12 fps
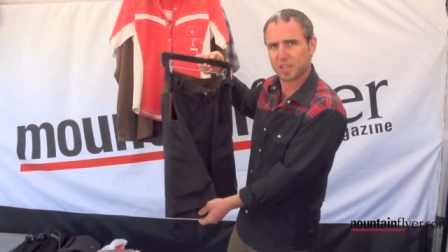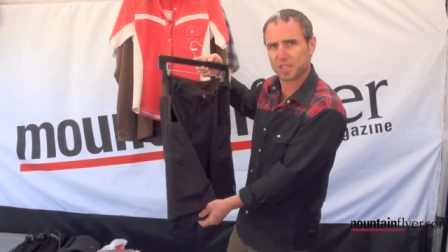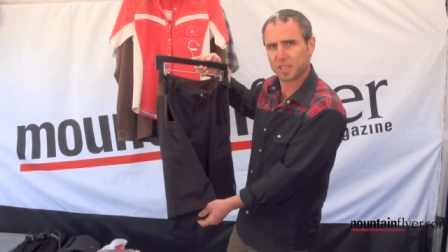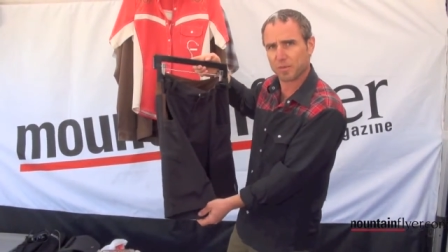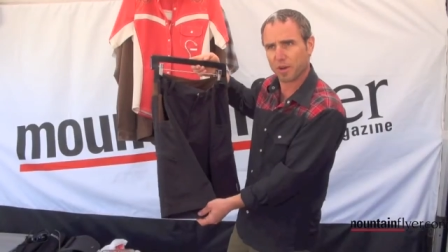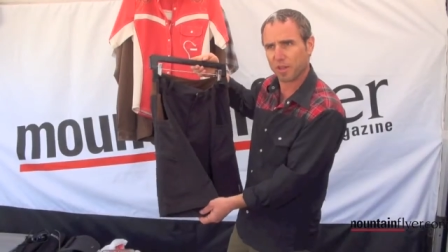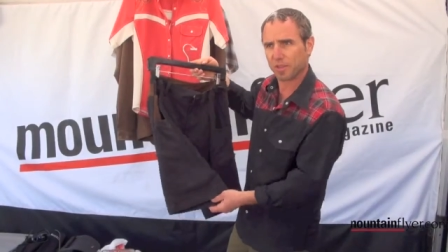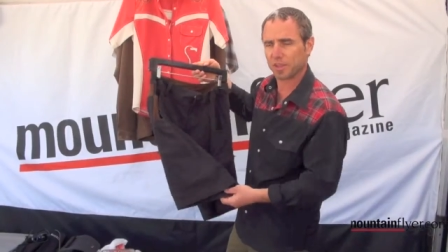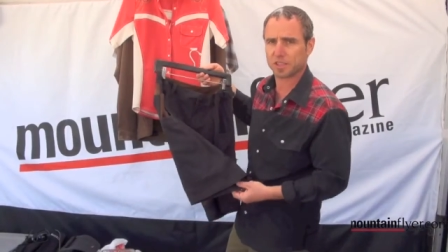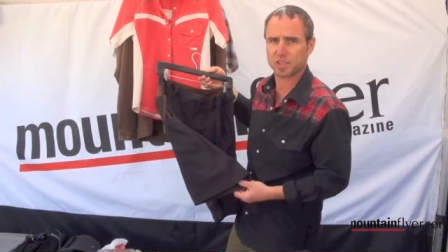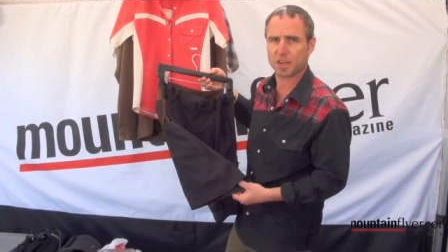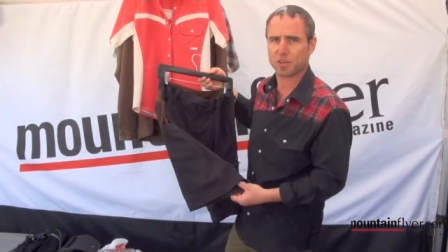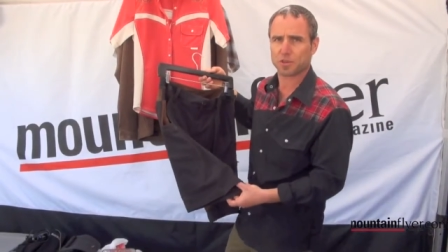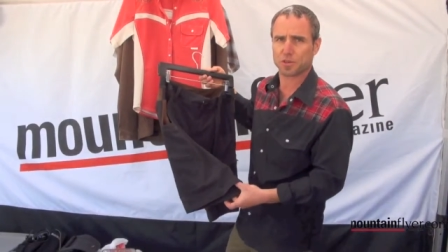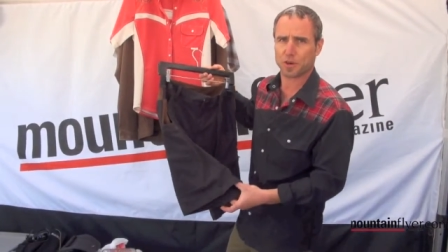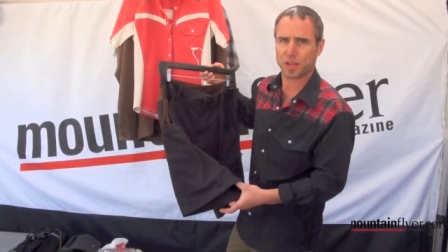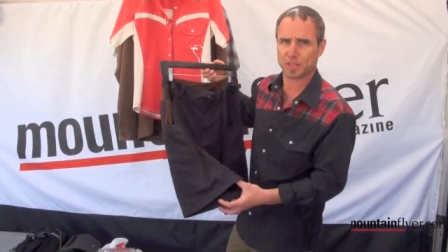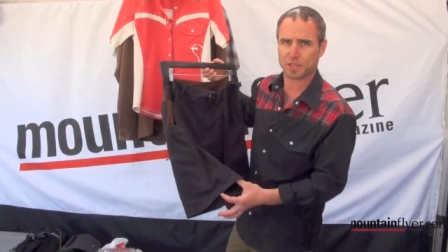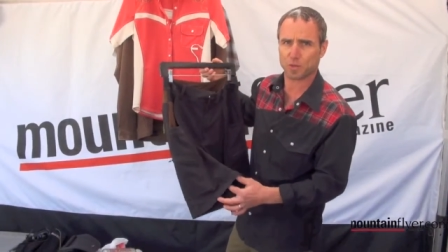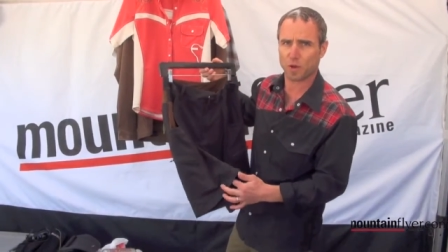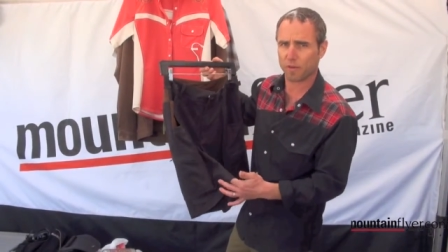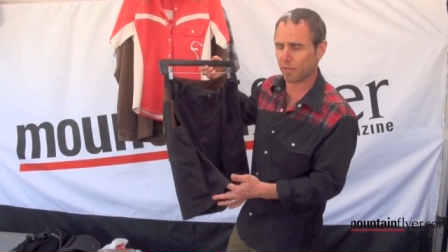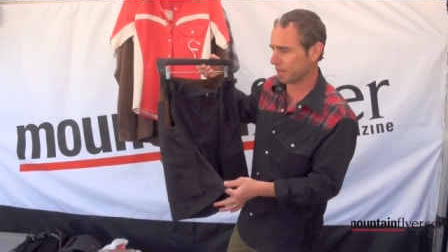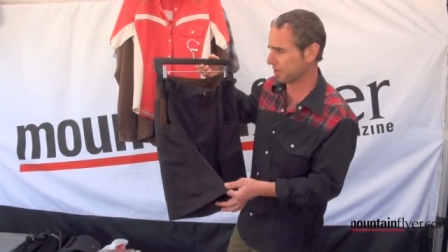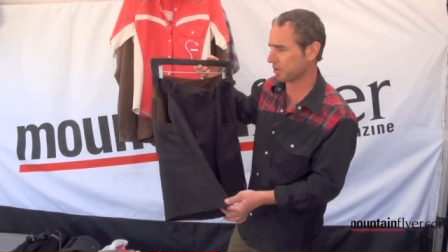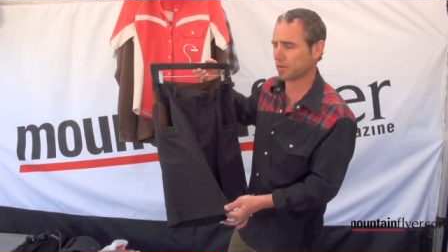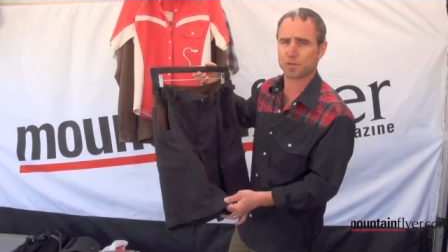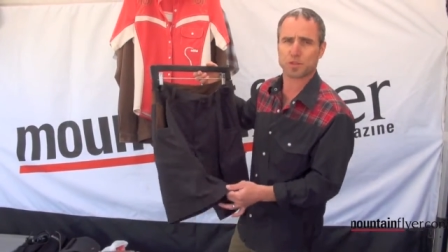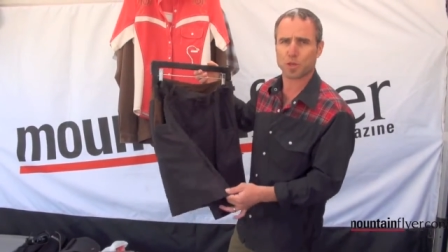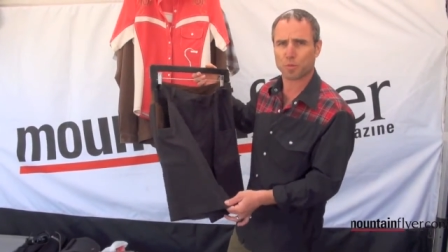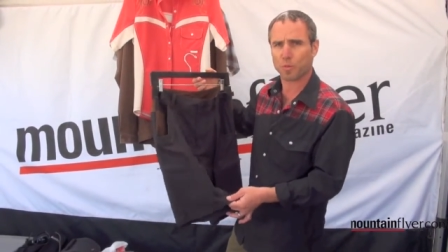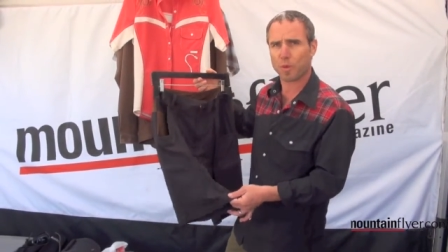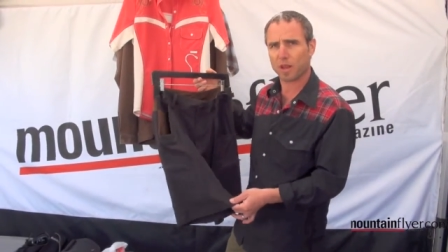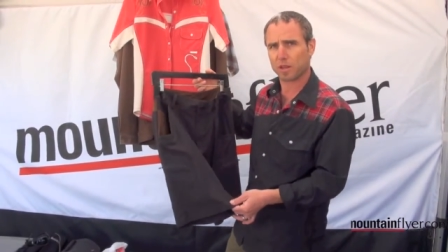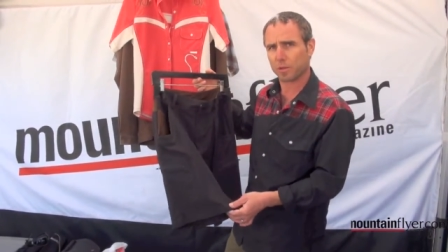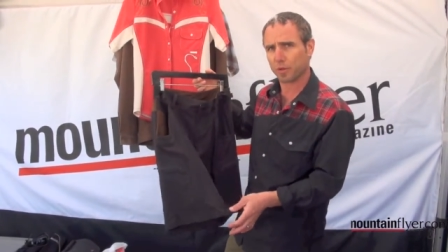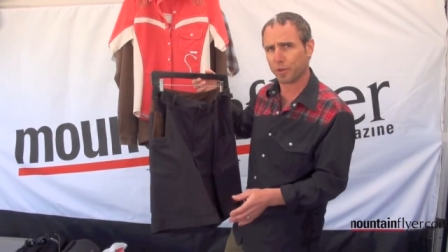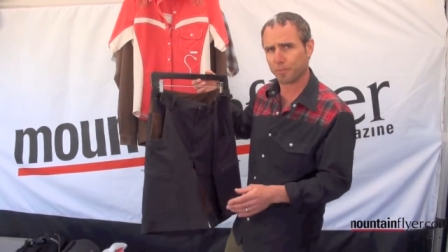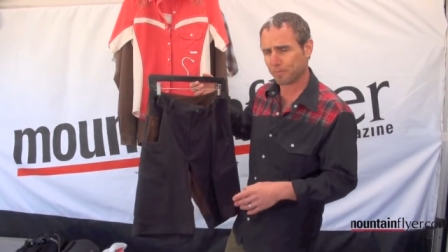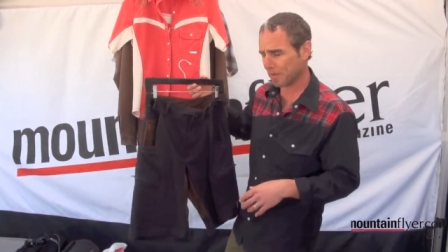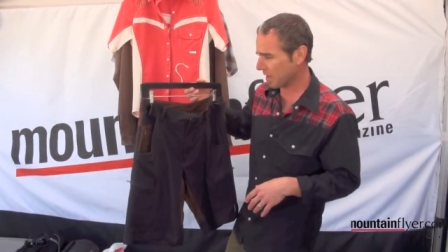inseam on this. The other short has a 12-inch, so they're super pedalable.